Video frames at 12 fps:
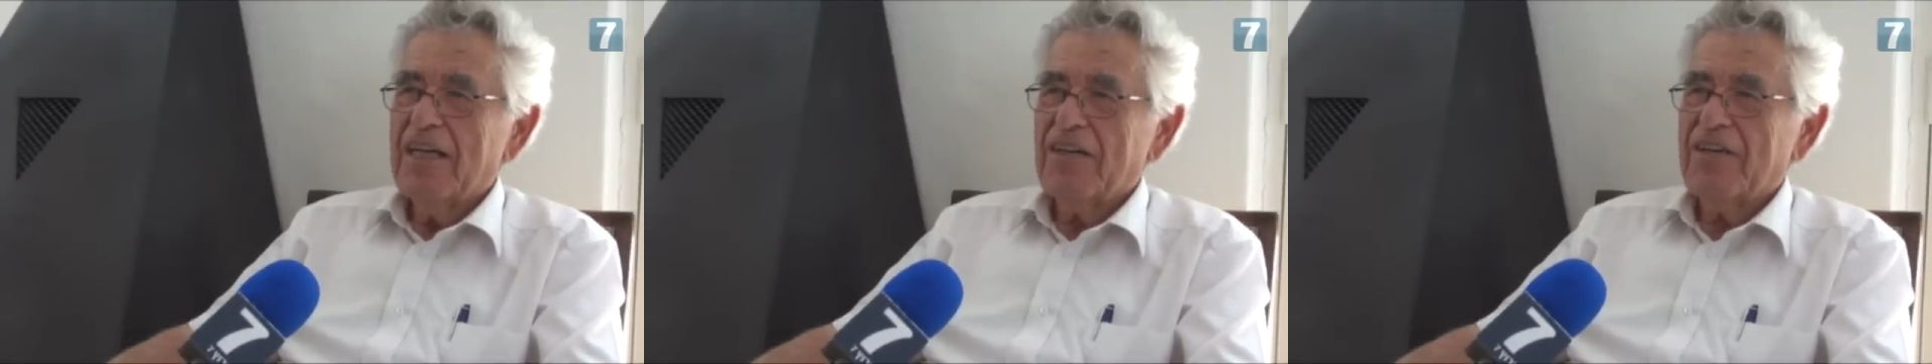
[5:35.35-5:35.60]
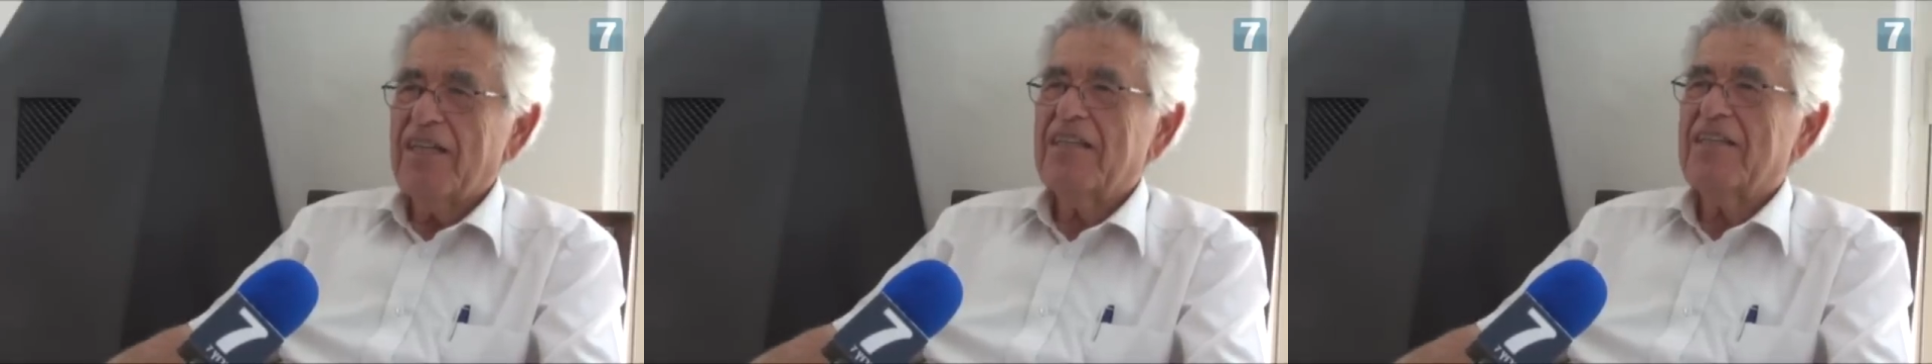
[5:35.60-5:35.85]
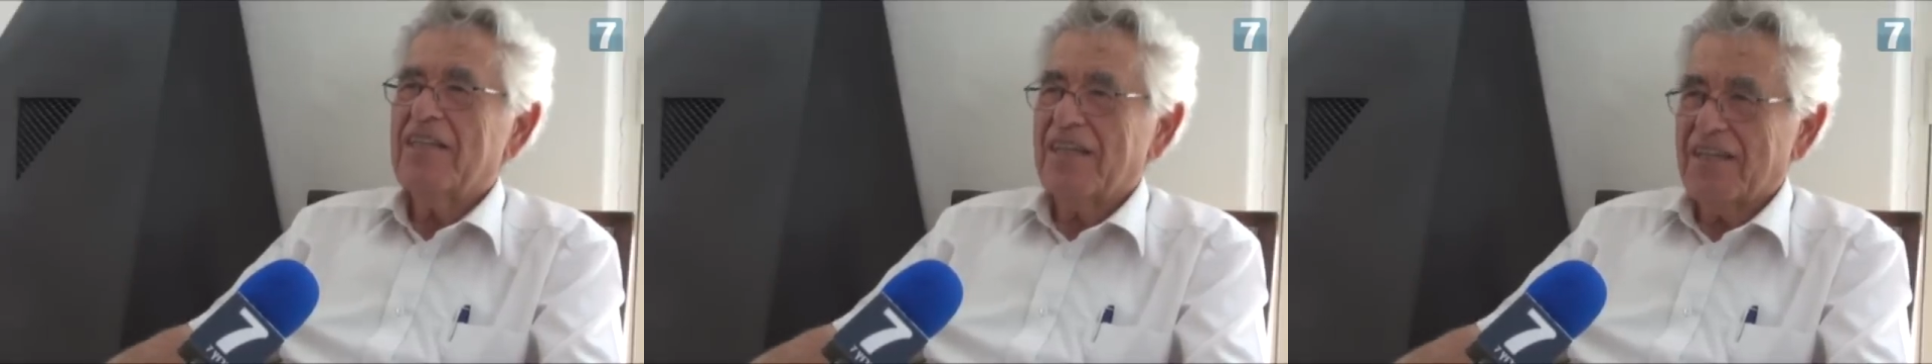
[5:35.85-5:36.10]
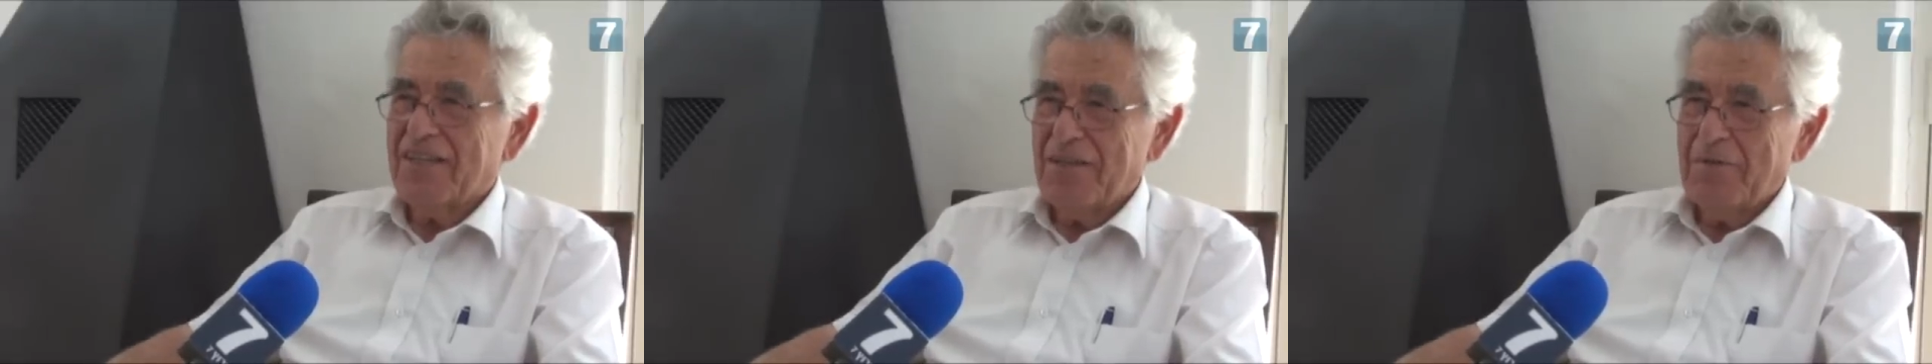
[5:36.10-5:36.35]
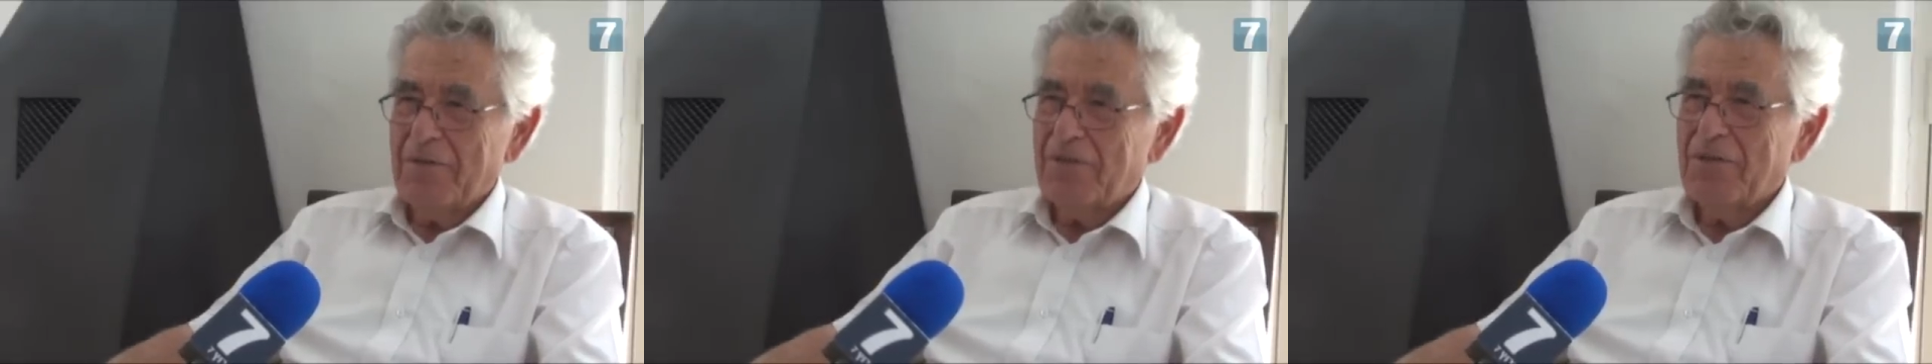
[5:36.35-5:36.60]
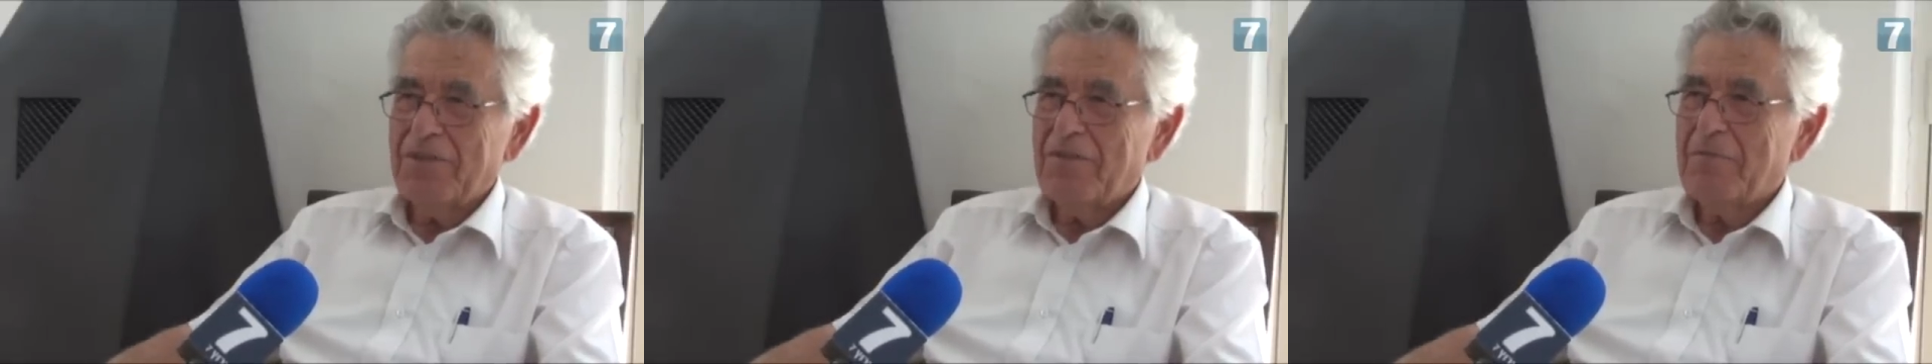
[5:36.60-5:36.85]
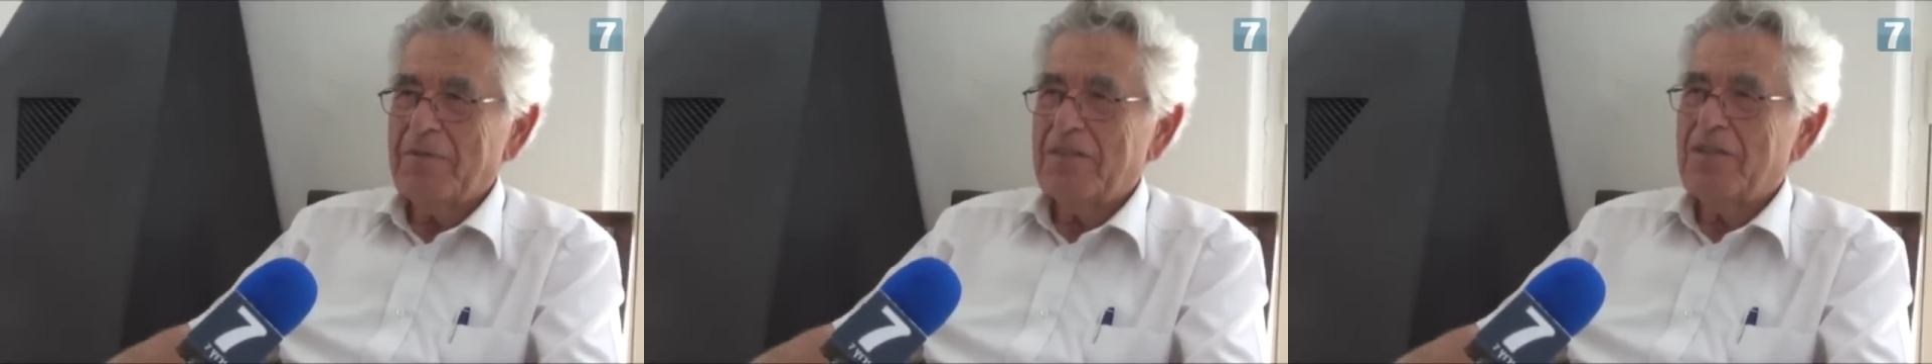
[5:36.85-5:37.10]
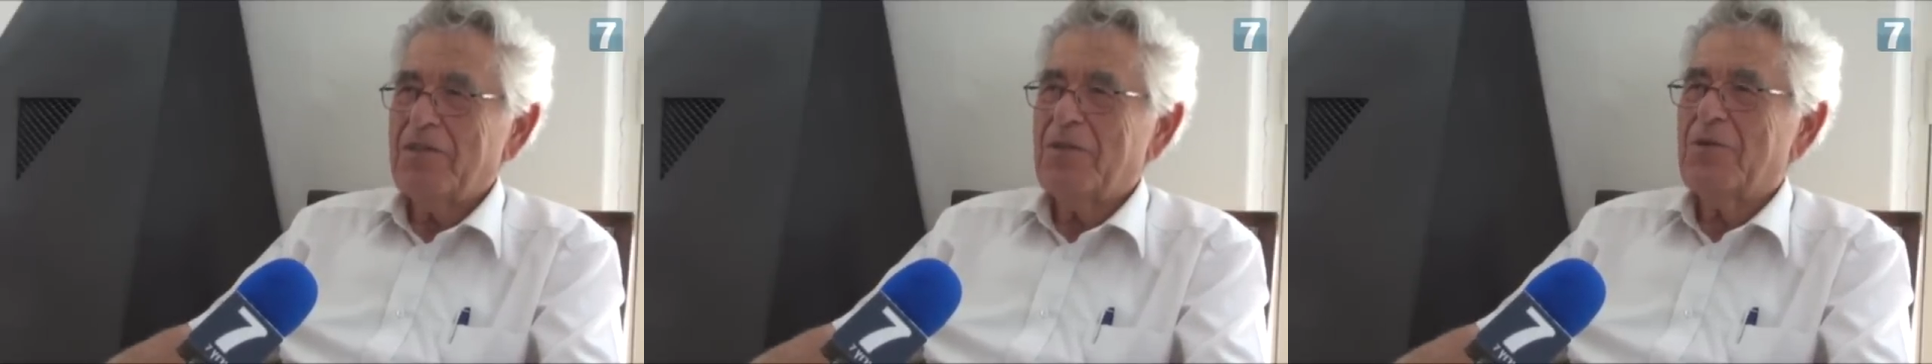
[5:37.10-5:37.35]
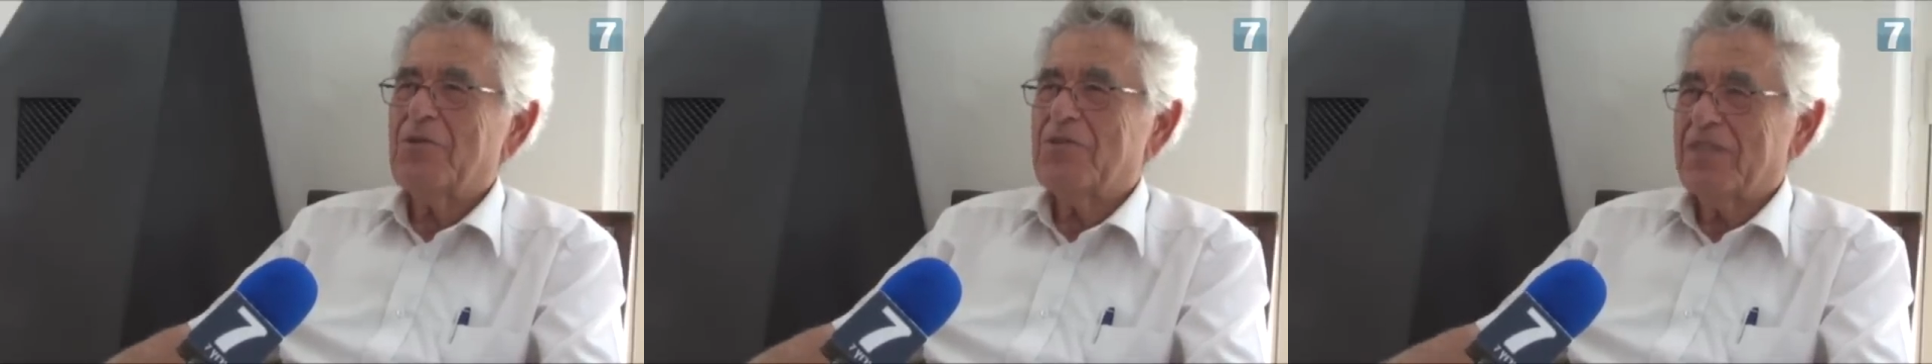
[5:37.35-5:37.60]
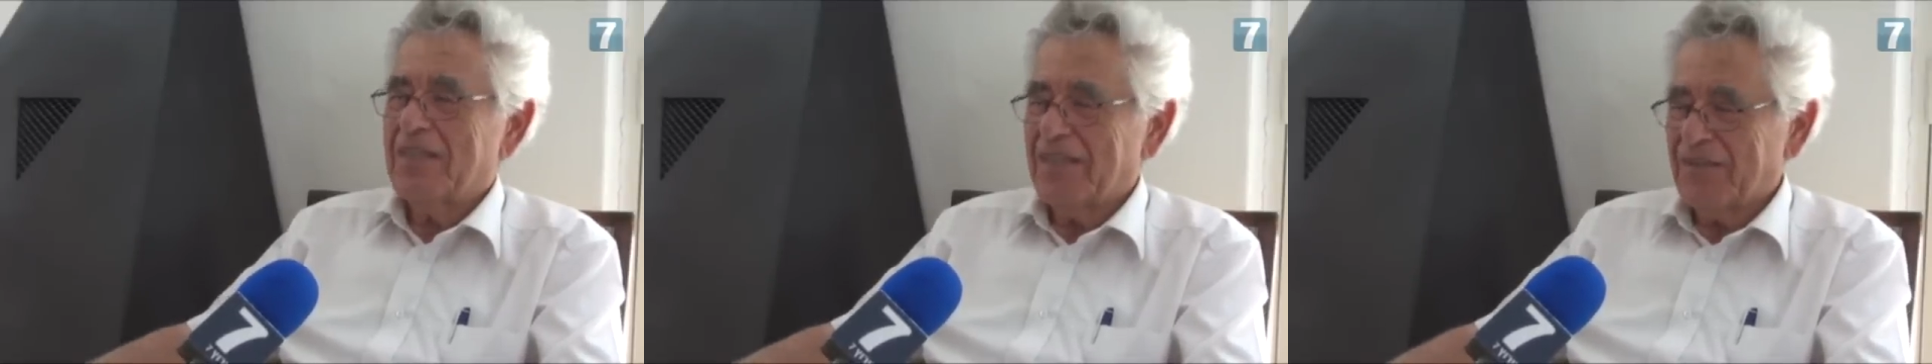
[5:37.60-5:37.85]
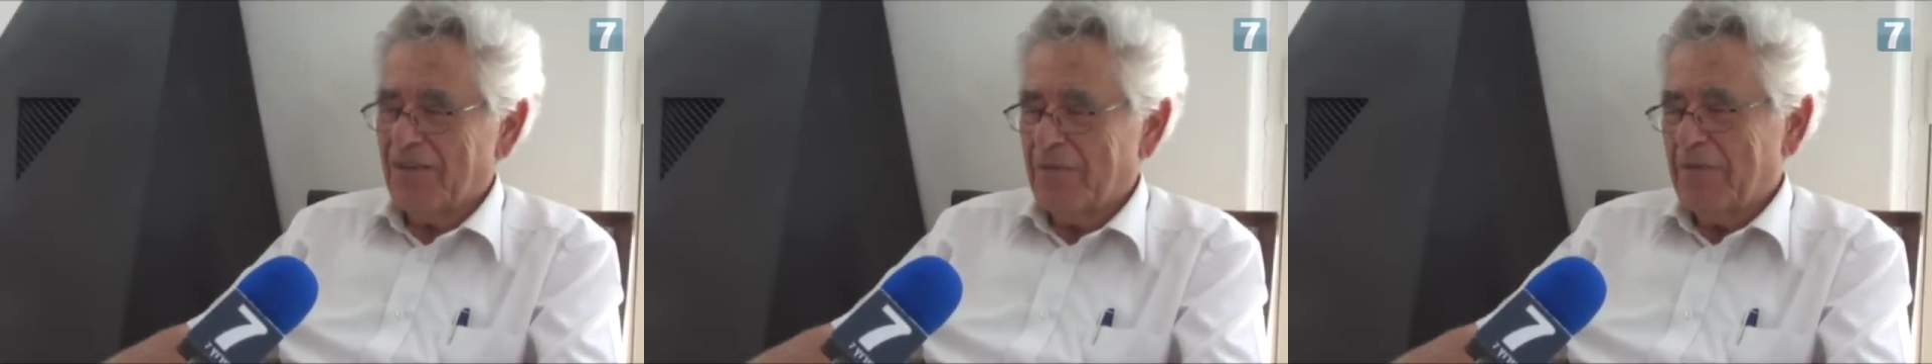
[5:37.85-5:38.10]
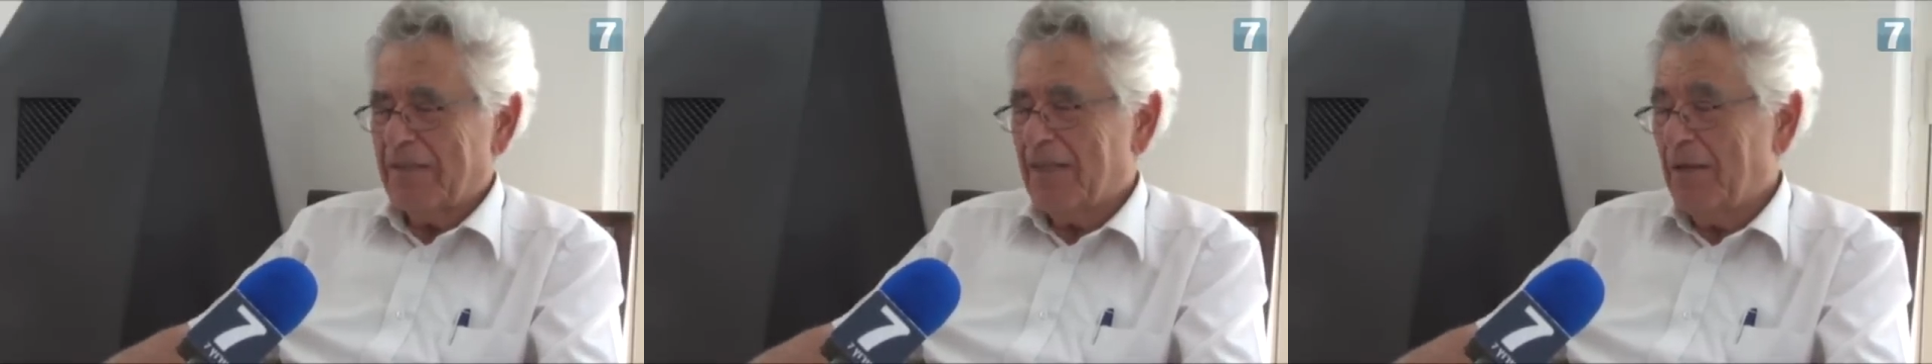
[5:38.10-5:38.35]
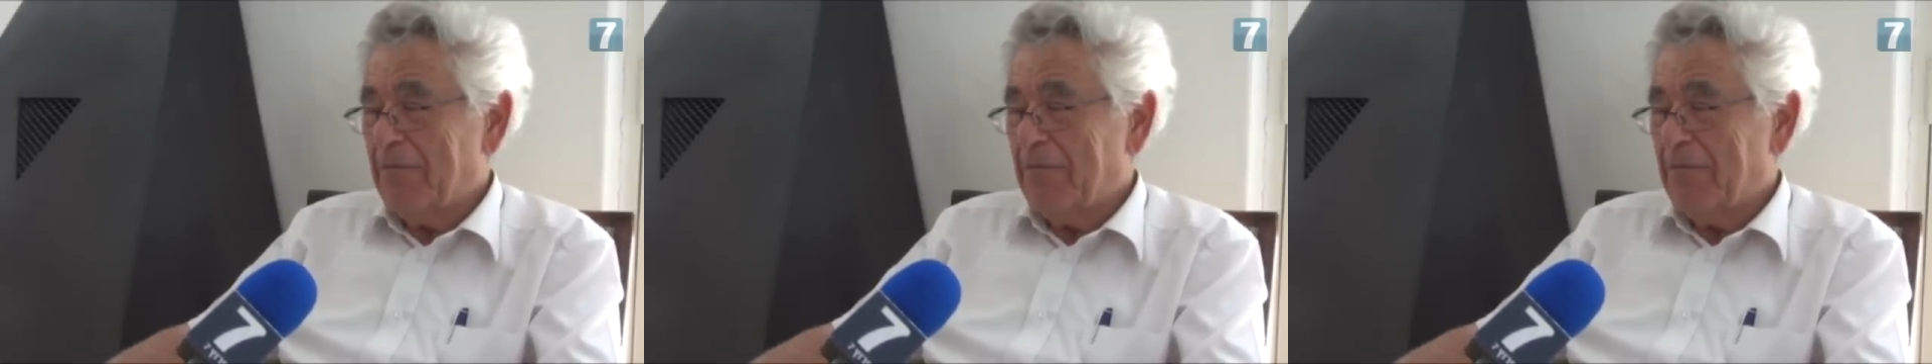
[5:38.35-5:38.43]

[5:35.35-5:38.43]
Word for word: read the agreement, not everybody knows the agreement.